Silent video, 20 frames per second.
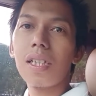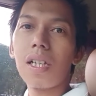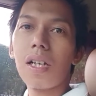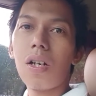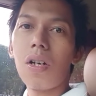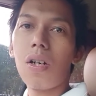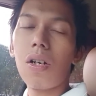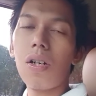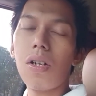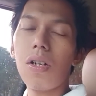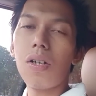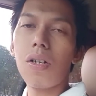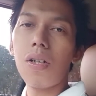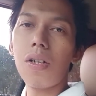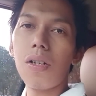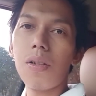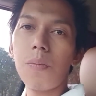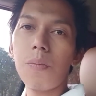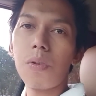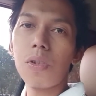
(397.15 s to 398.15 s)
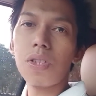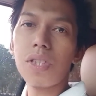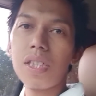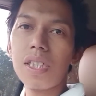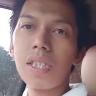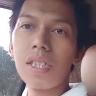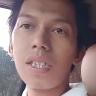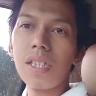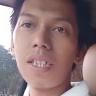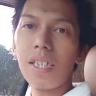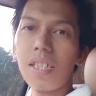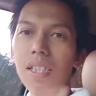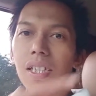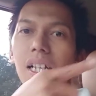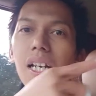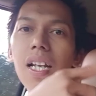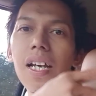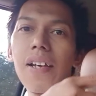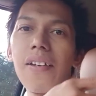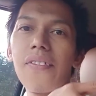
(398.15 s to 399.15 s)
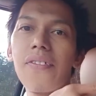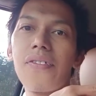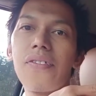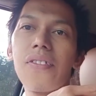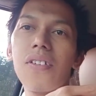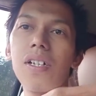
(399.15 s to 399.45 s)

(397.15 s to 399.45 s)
on position in the left